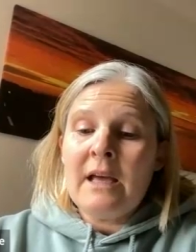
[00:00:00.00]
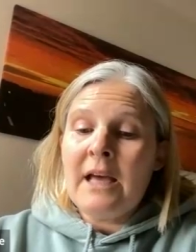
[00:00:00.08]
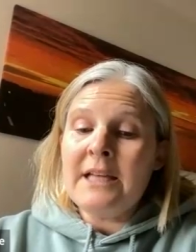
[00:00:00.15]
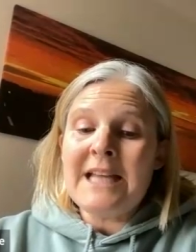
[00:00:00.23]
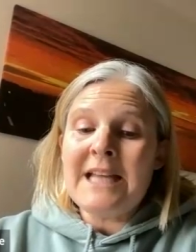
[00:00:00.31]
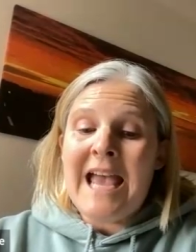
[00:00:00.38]

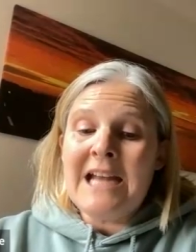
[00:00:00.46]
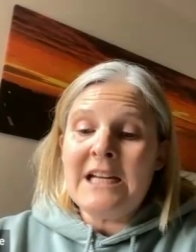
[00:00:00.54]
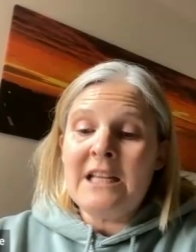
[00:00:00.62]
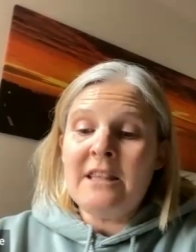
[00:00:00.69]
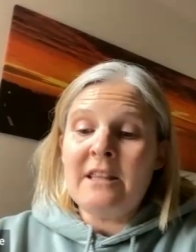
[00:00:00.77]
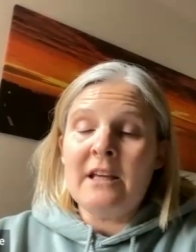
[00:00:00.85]
and
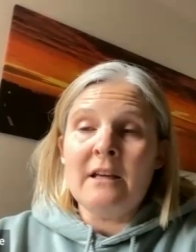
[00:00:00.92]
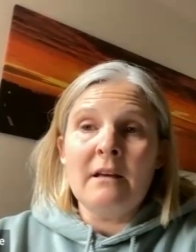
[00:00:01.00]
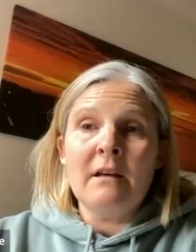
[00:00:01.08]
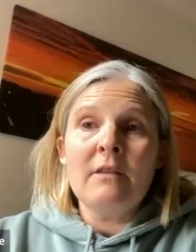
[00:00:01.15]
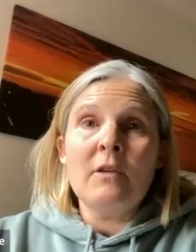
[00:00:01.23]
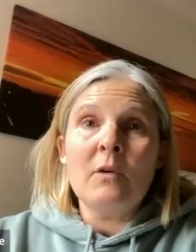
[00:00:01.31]
anything
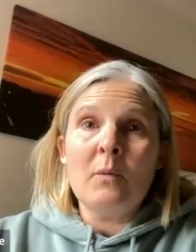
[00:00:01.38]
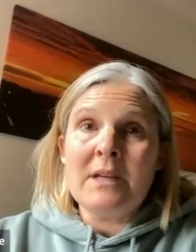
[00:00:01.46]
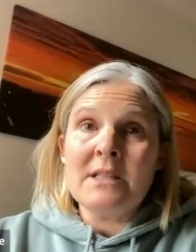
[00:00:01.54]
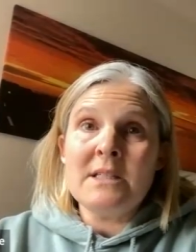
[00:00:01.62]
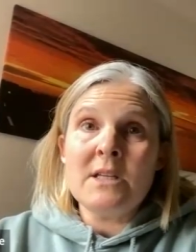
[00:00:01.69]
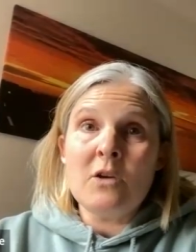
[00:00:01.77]
that we
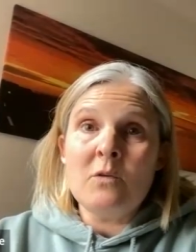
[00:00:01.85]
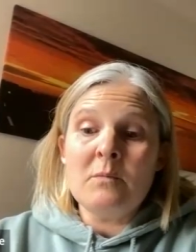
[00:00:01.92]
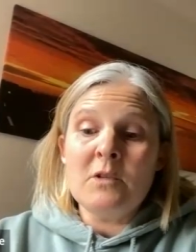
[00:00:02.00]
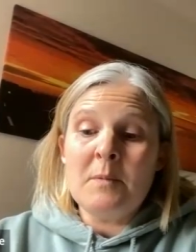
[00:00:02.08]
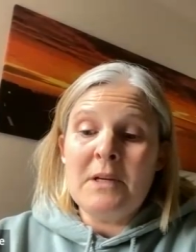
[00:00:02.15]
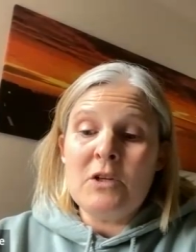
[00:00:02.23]
assume
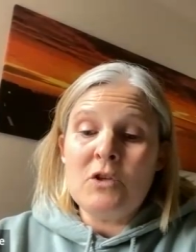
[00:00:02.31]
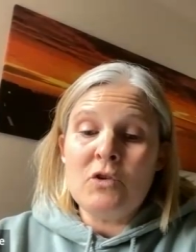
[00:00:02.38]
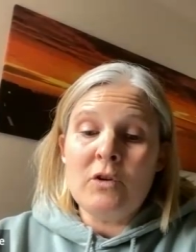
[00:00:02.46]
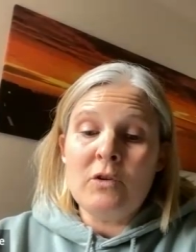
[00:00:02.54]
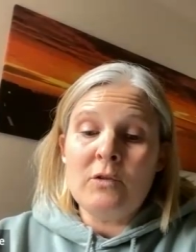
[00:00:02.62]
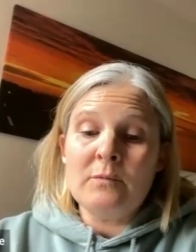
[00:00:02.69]
to be
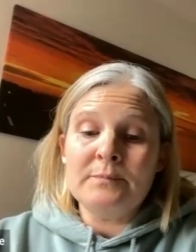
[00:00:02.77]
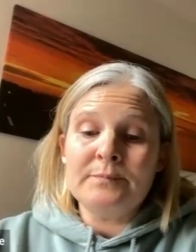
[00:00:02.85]
true.